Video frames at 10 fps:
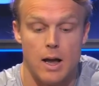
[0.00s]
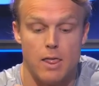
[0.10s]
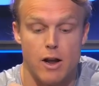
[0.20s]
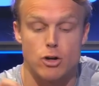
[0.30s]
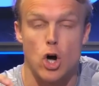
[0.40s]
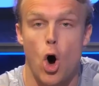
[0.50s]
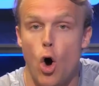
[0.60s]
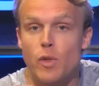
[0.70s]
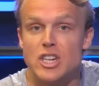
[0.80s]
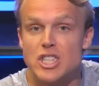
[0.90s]
There's
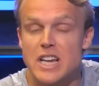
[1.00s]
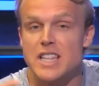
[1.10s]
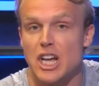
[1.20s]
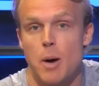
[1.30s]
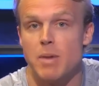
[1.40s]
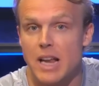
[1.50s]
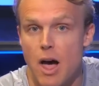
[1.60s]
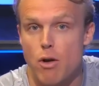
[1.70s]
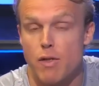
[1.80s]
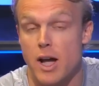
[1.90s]
all these things that come
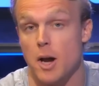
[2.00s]
together that